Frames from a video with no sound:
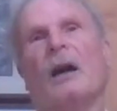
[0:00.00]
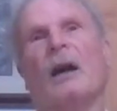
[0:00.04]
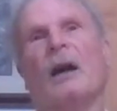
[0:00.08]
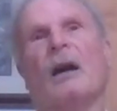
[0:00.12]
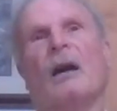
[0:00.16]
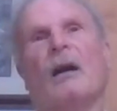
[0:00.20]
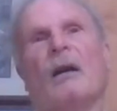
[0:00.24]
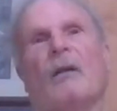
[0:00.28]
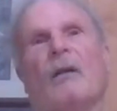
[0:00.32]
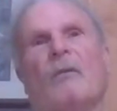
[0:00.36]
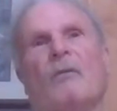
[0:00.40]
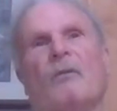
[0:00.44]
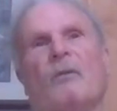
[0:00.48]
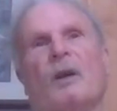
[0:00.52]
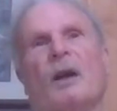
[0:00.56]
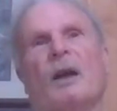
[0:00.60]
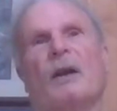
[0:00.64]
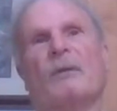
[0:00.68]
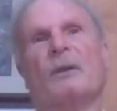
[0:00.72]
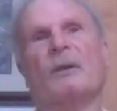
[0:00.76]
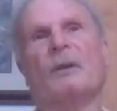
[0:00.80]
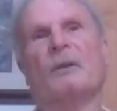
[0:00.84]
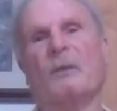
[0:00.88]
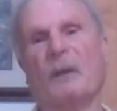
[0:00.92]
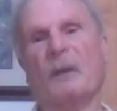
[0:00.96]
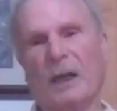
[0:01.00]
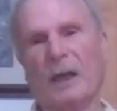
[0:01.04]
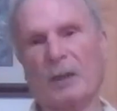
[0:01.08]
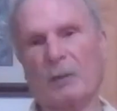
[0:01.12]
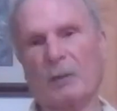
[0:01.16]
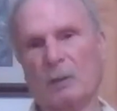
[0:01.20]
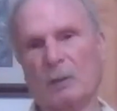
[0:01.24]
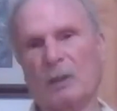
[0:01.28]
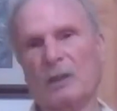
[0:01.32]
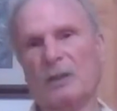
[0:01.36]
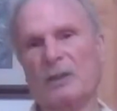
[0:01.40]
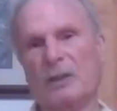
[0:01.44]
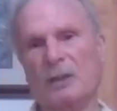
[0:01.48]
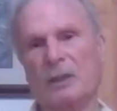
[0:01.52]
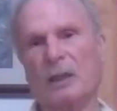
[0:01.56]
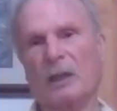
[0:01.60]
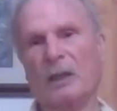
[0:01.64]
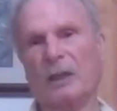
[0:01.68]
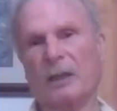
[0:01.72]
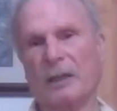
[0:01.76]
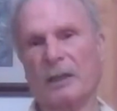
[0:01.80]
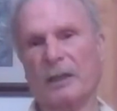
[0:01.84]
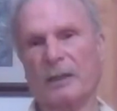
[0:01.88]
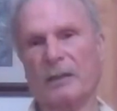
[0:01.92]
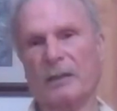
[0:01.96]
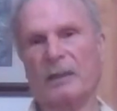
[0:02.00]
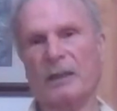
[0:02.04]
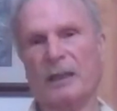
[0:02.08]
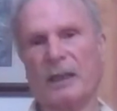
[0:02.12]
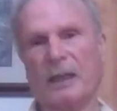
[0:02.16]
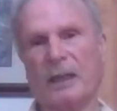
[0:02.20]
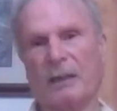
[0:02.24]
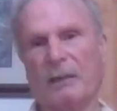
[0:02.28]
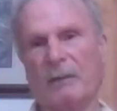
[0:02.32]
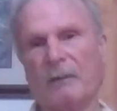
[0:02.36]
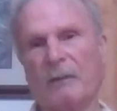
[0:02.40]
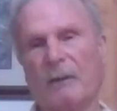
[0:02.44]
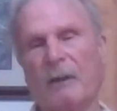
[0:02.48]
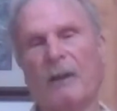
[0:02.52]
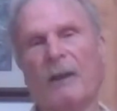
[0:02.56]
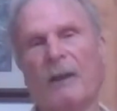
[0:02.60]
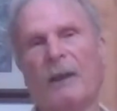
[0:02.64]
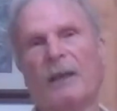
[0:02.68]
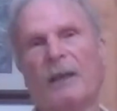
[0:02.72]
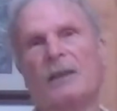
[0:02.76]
if a fire were to start in town.